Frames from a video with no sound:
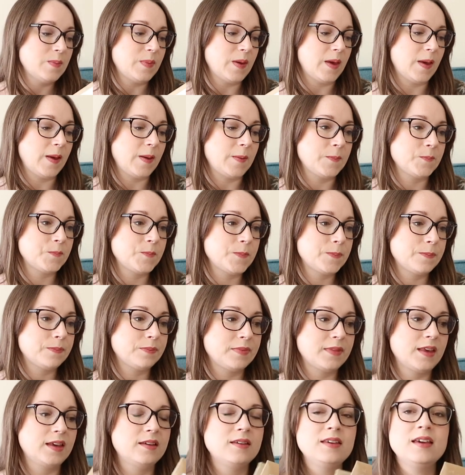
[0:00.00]
But
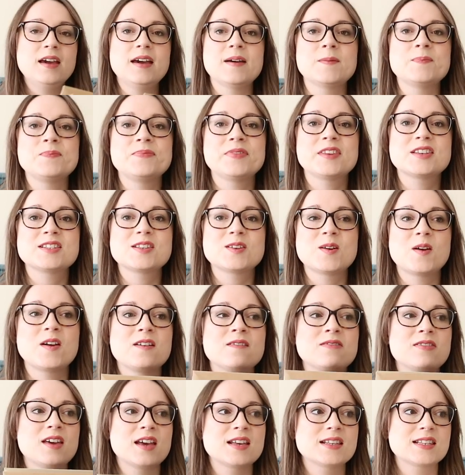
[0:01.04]
yeah,
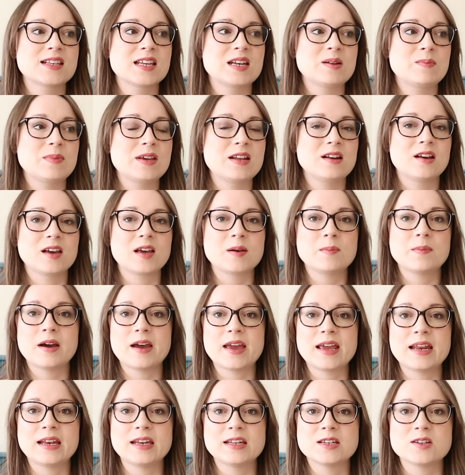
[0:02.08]
so that's going to be like
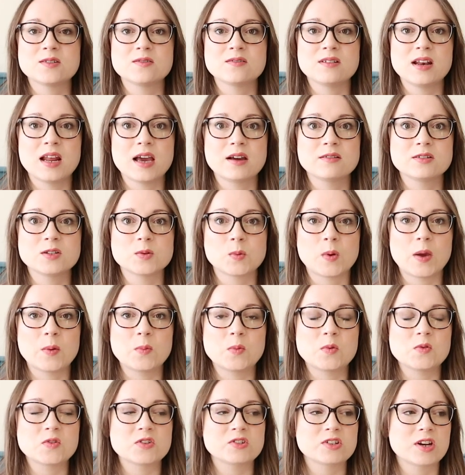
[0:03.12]
my little
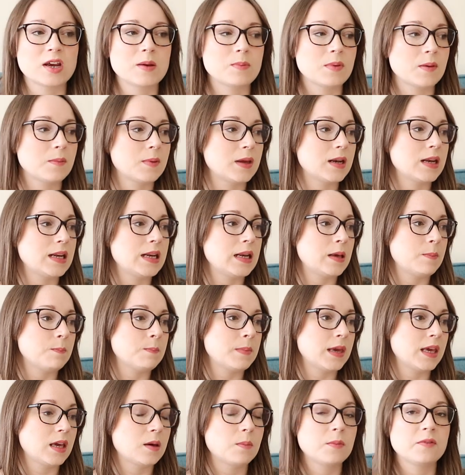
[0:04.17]
loungewear wardrobe that I'm going to
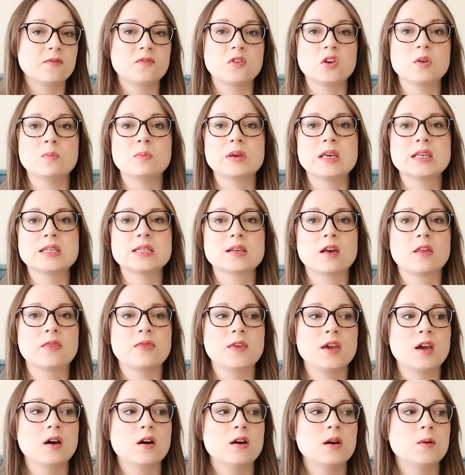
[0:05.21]
make up a few pieces. I
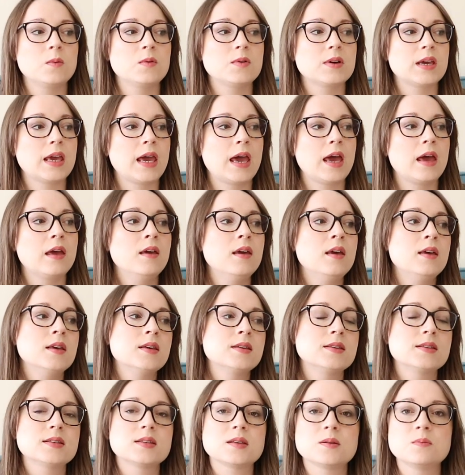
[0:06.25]
think I will get
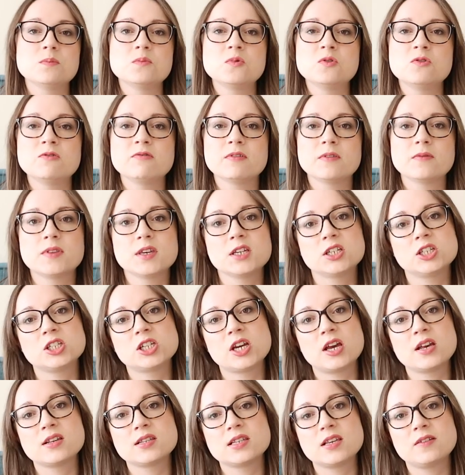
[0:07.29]
some more of this
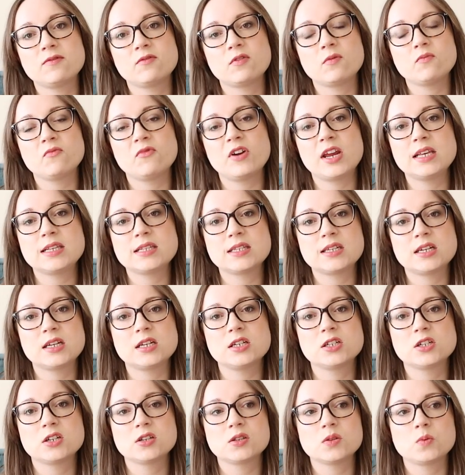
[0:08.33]
jersey from Ray
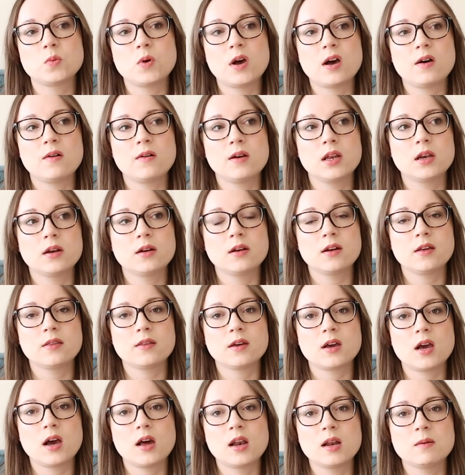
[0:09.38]
Stitch as well in
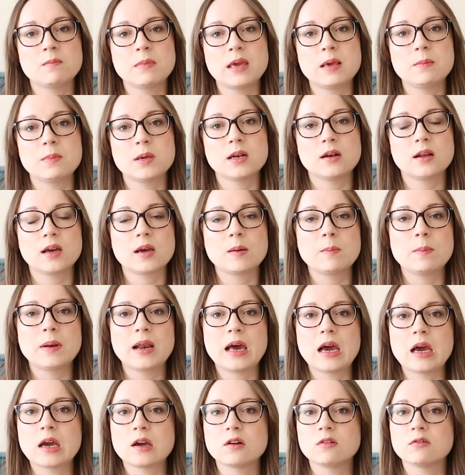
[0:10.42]
another colour, maybe in like a
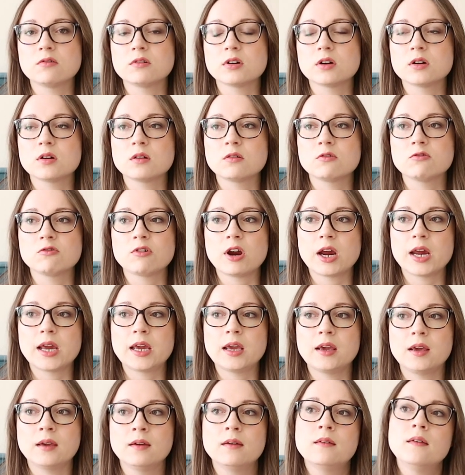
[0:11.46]
black or a
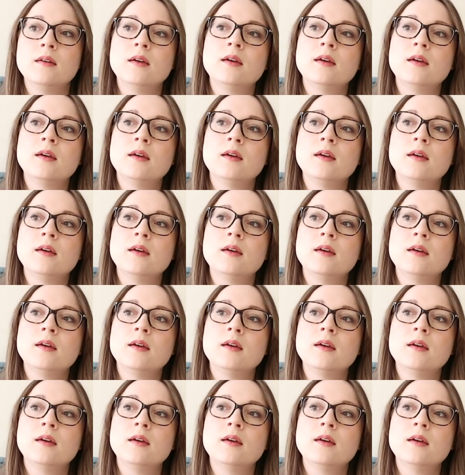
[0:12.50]
grey.